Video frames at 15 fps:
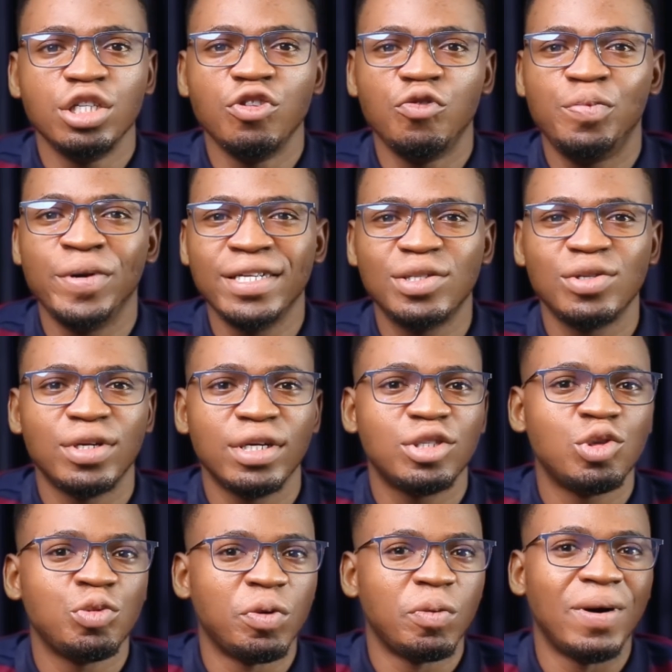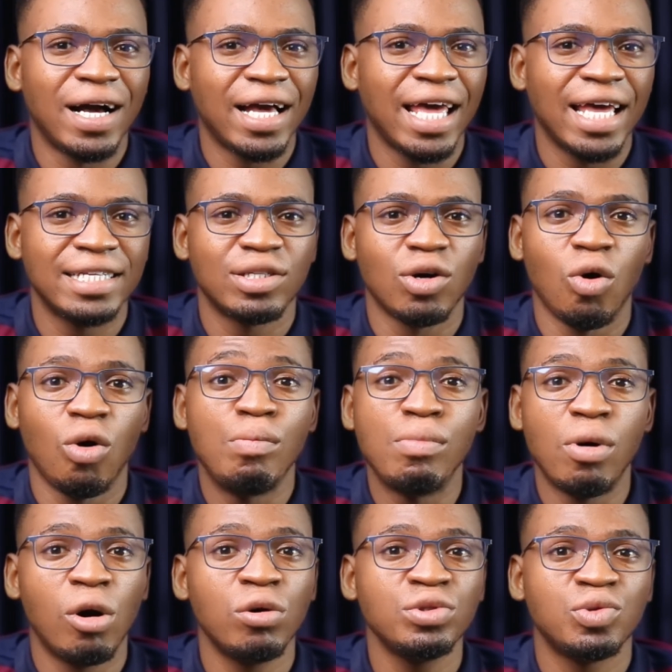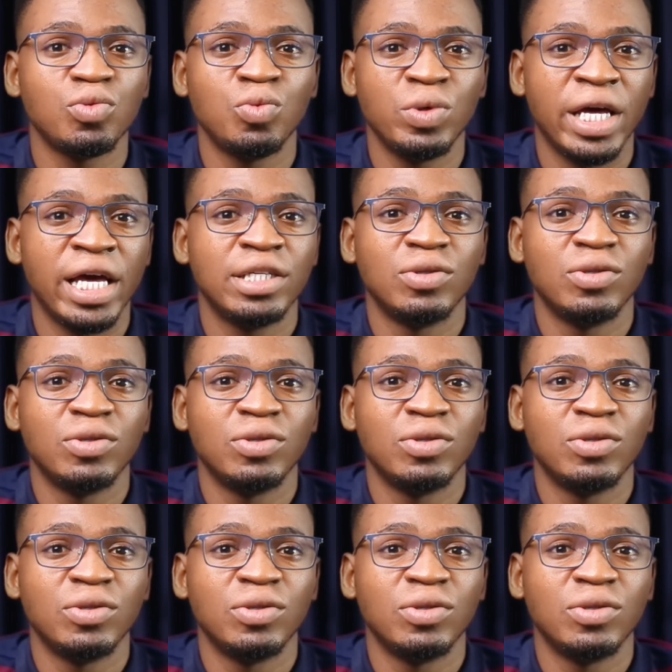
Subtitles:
You've been to the supermarket or malls where